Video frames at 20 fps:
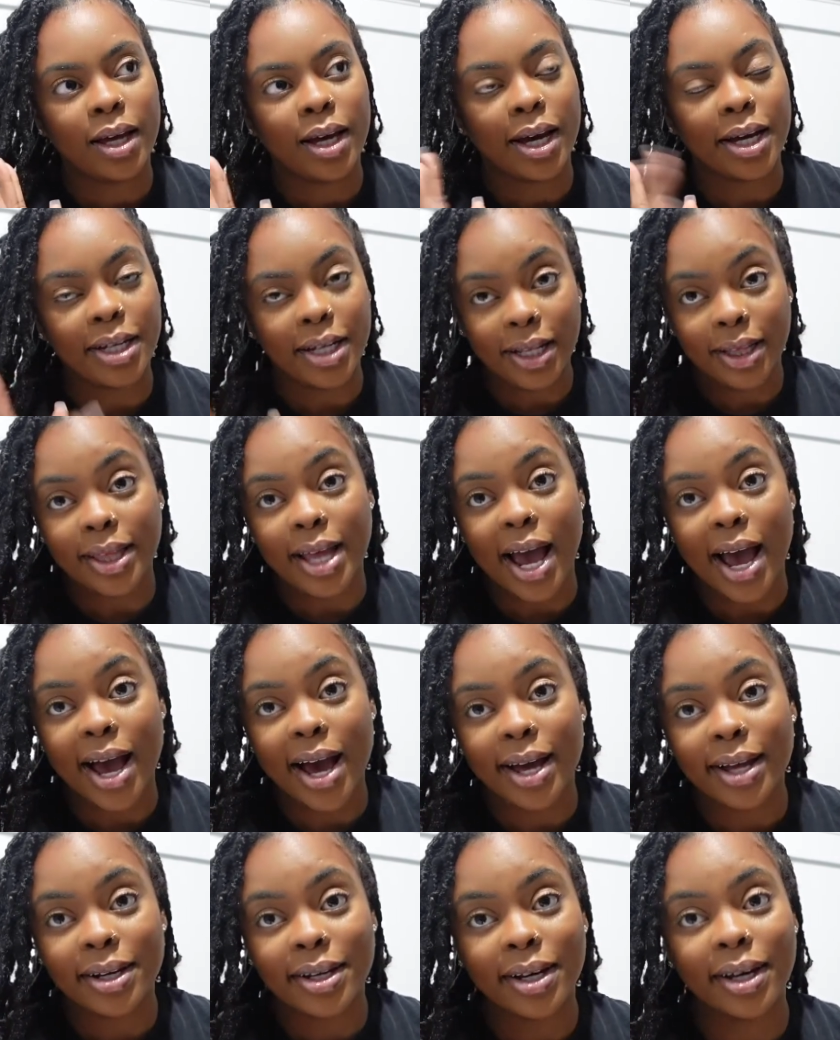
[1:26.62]
I need
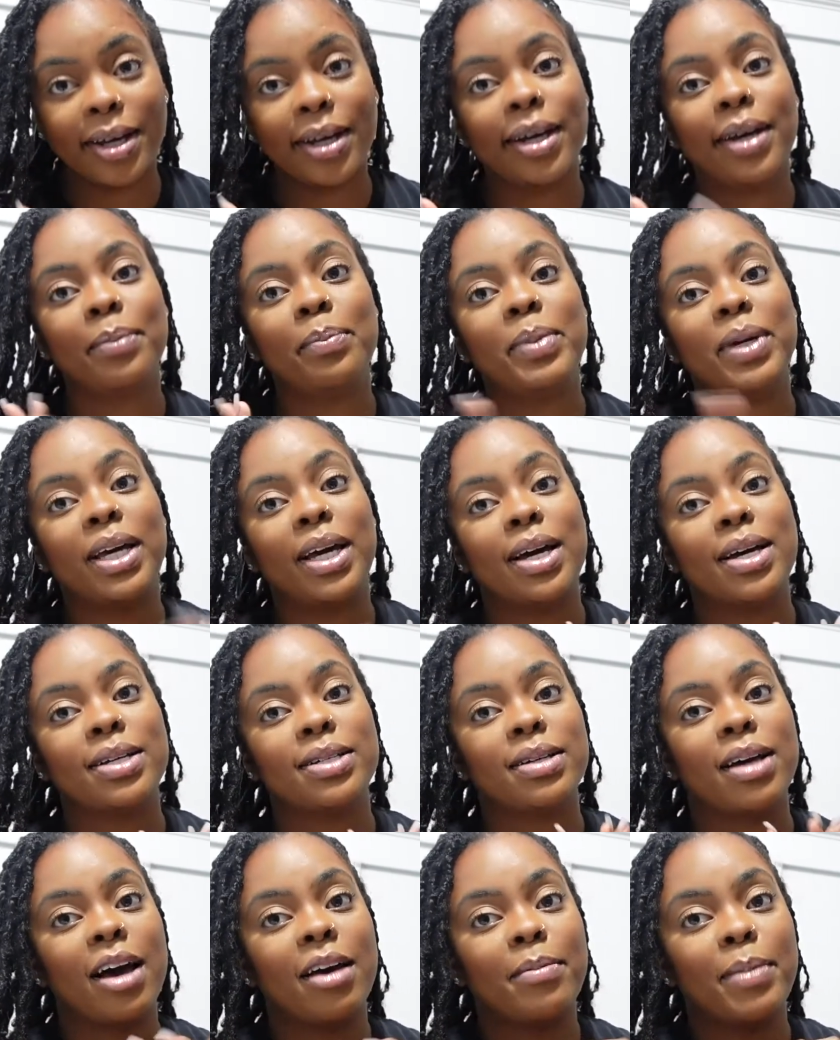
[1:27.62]
that
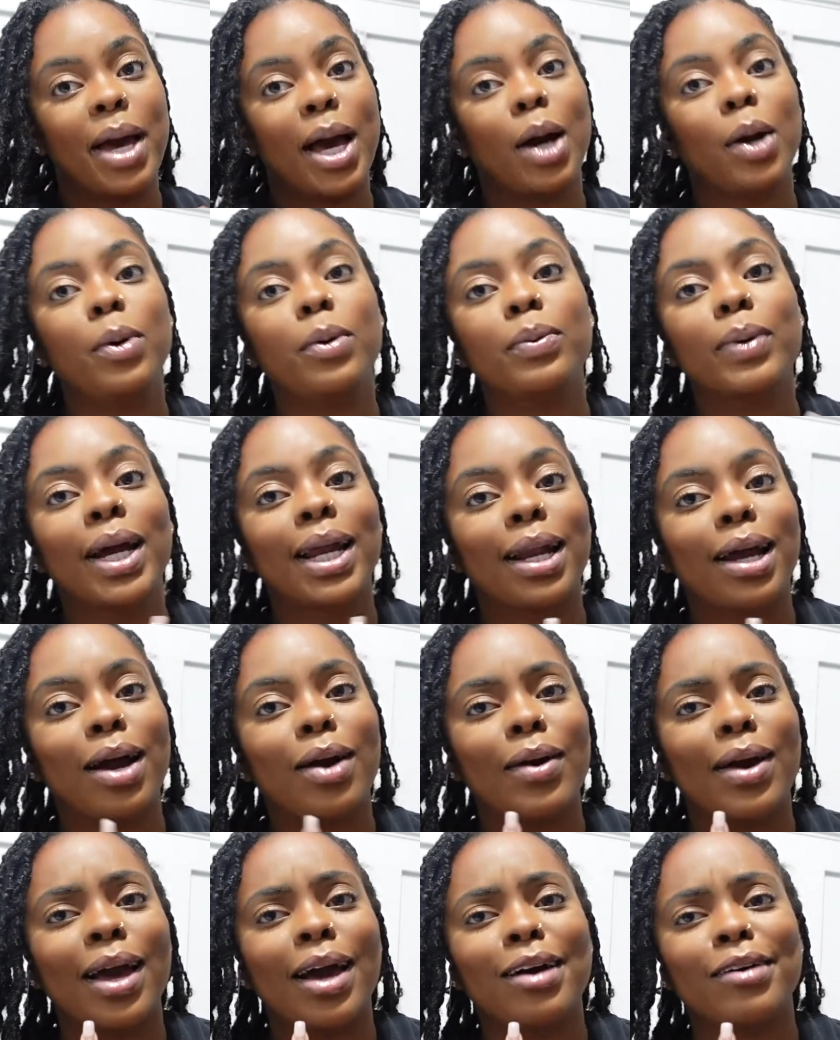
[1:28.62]
because I'm out right now.
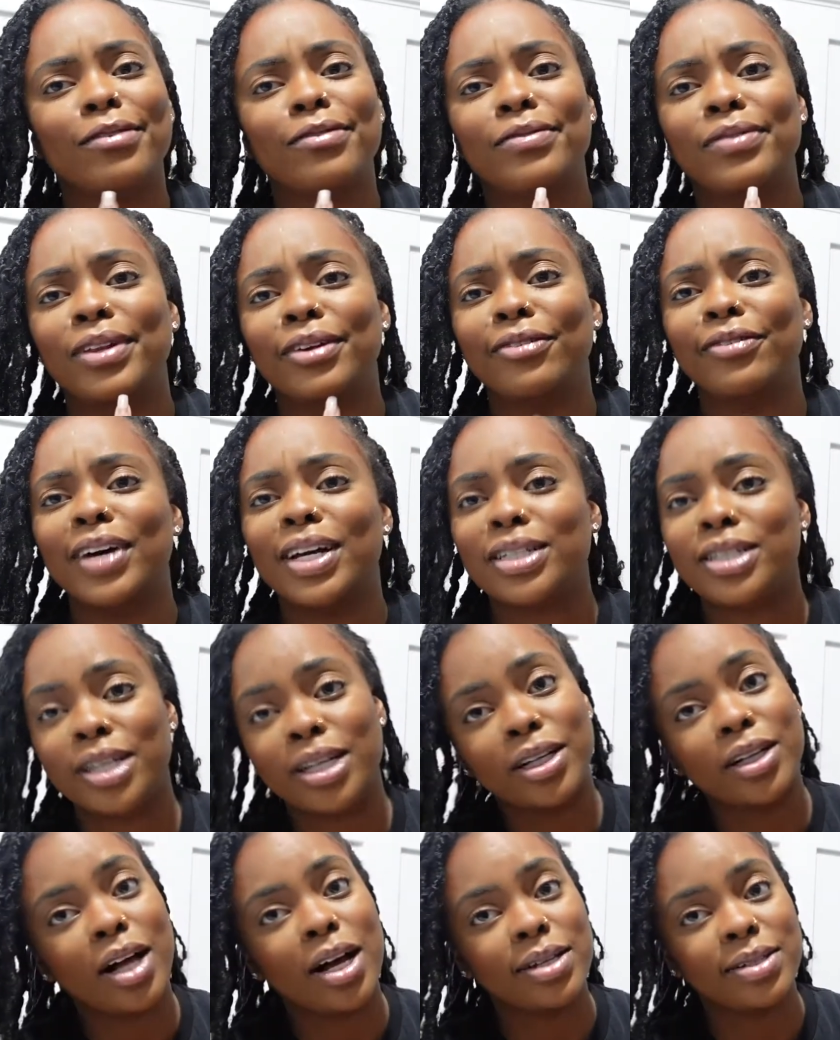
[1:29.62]
I have the Fenty
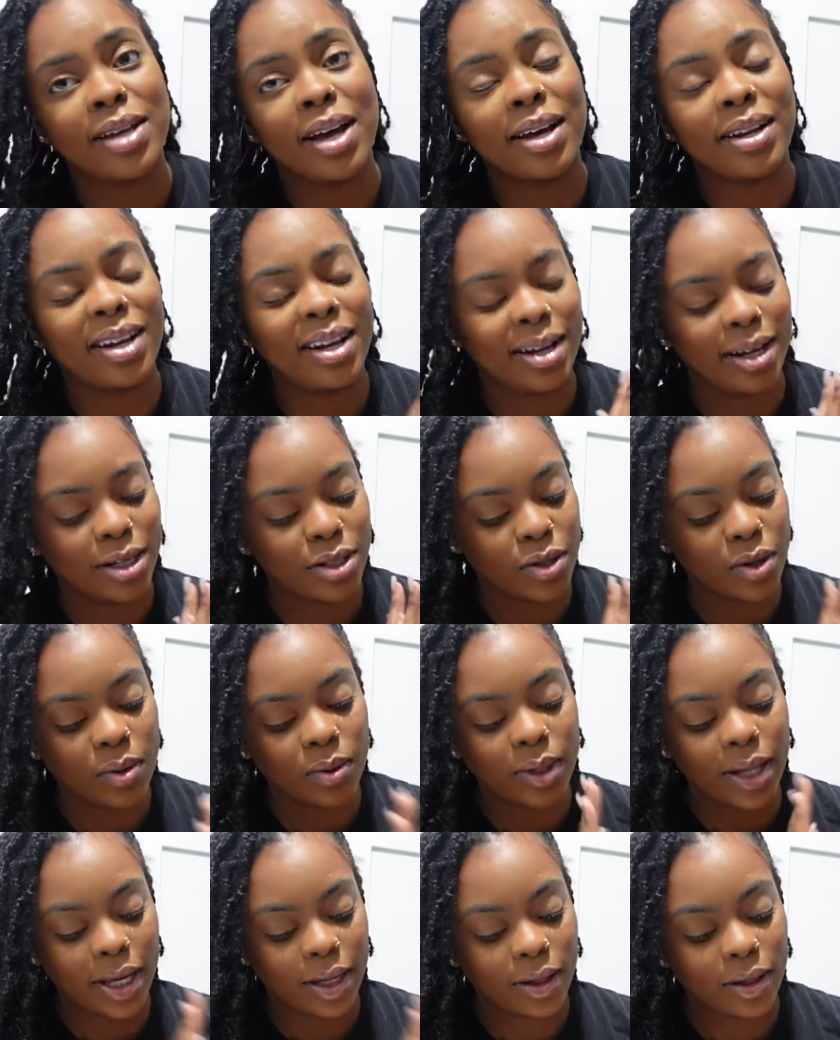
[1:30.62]
gloss on and I
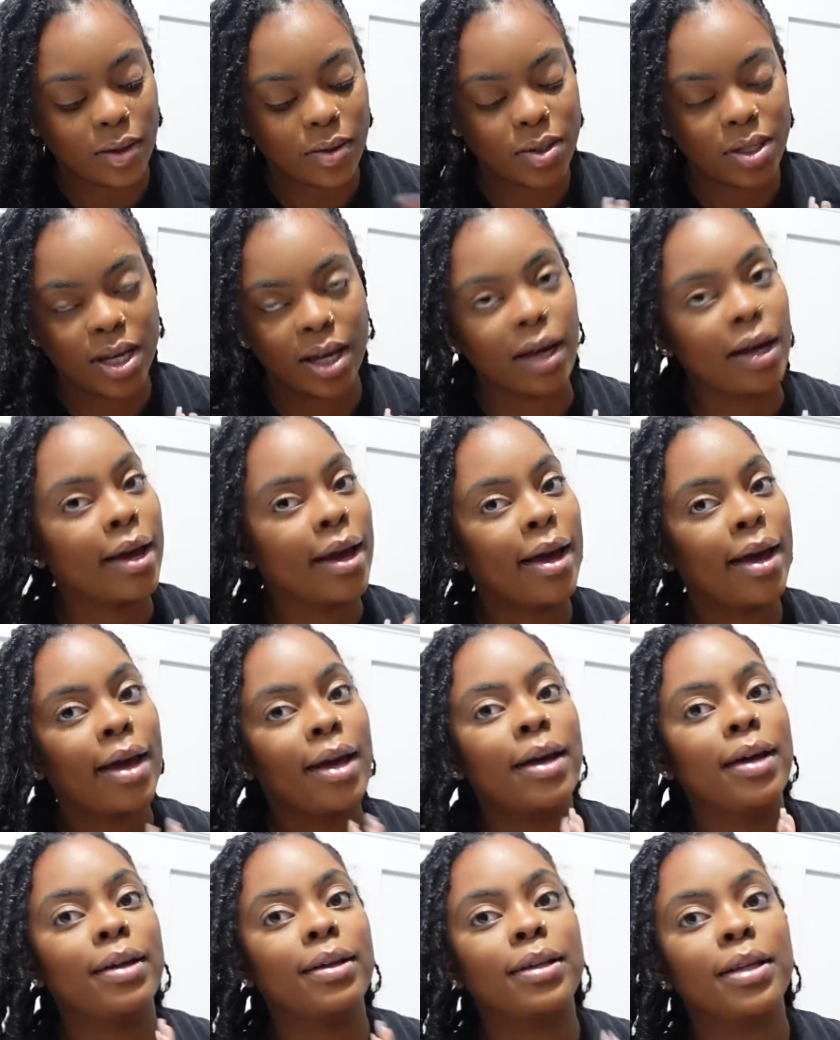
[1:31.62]
don't like using
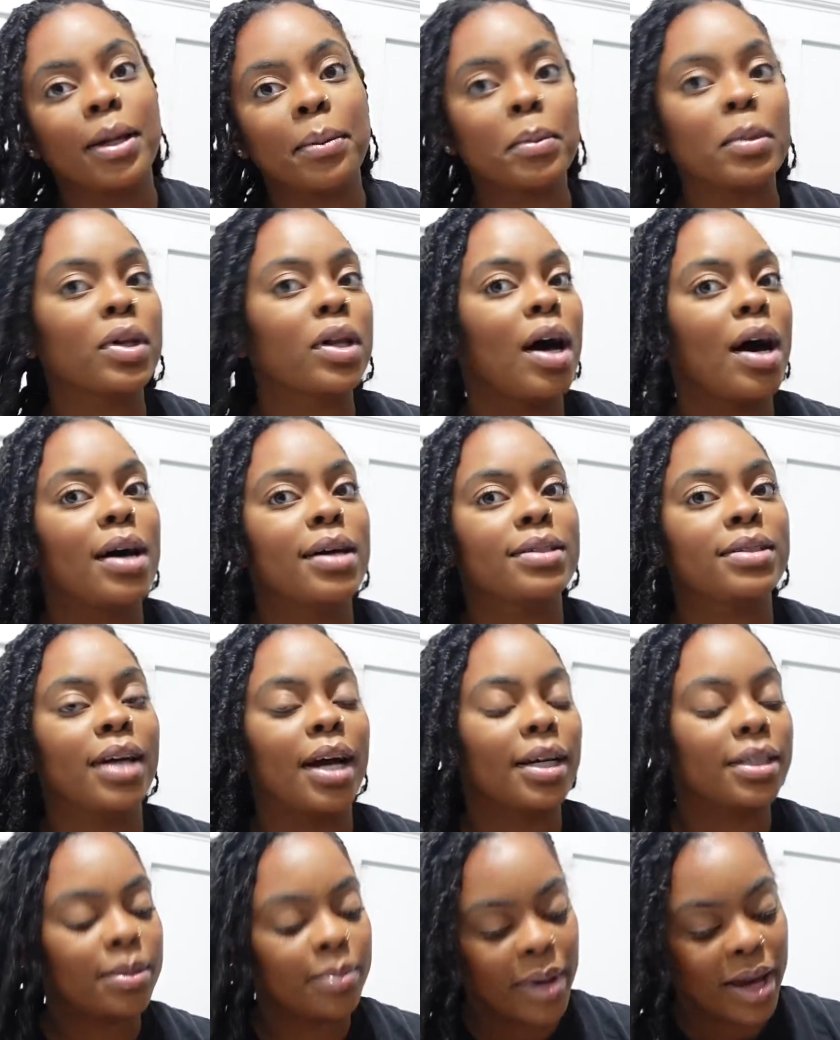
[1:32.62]
lip gloss
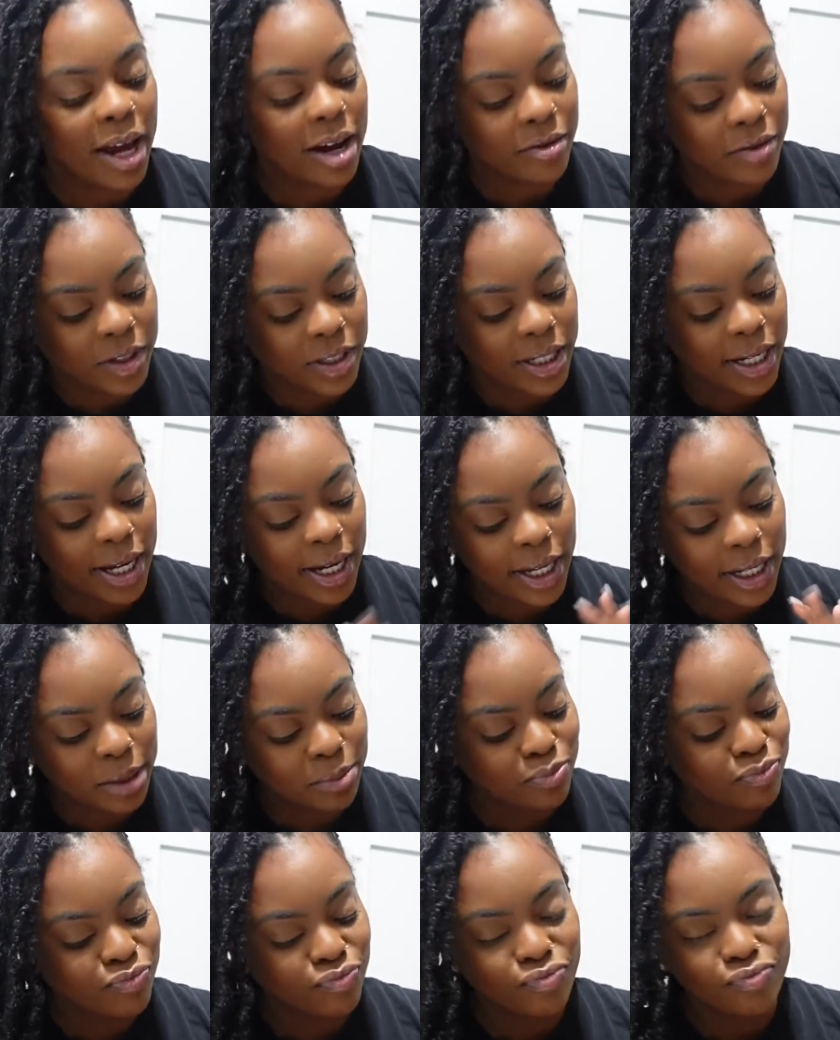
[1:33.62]
as my everyday.